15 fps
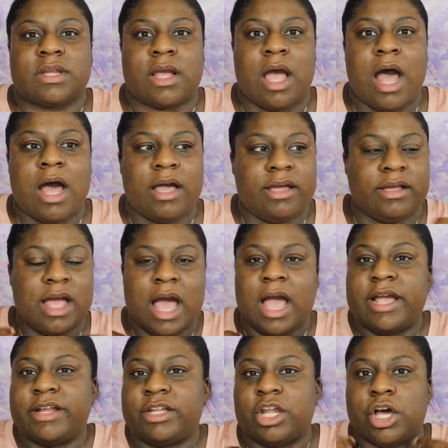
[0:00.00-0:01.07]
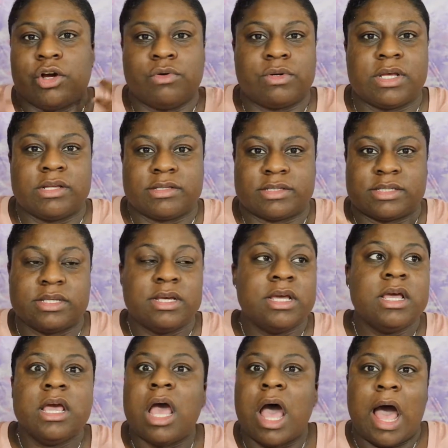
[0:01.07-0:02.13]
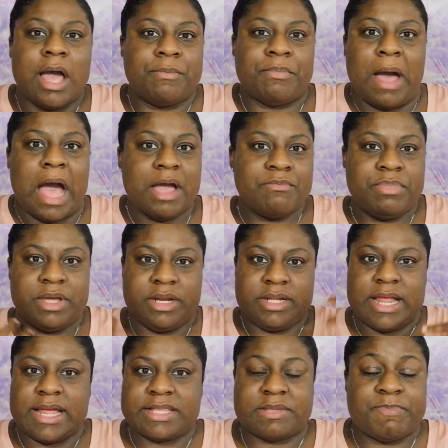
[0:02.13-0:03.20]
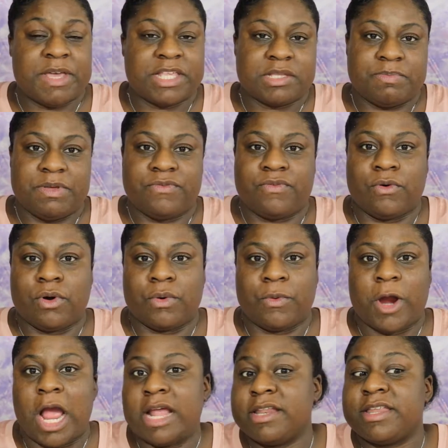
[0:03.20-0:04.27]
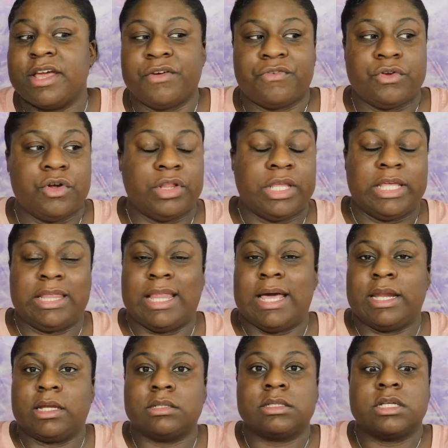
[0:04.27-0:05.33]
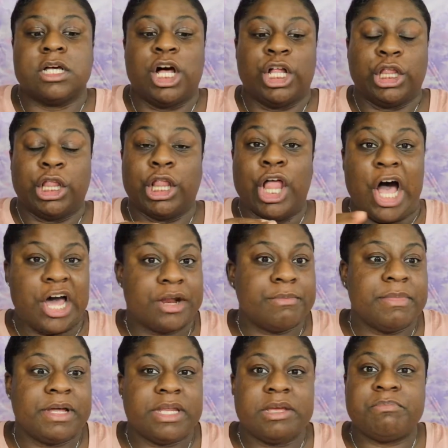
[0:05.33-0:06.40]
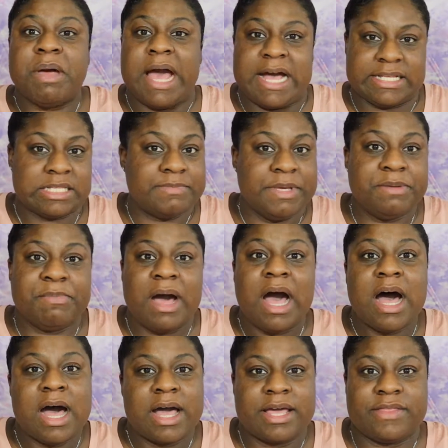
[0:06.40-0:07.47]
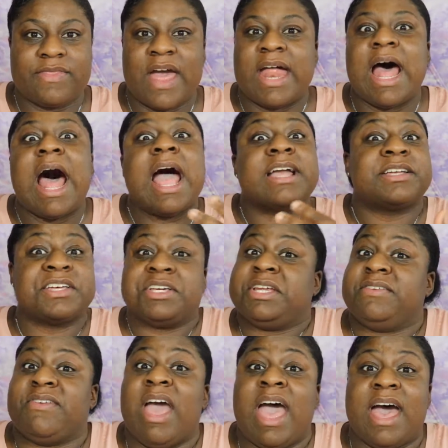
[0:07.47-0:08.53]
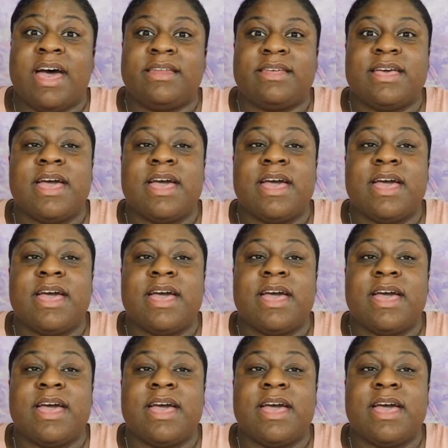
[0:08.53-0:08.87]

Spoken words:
I know, because I've been in that space before where I definitely let a lot of money pass me by that I could have had.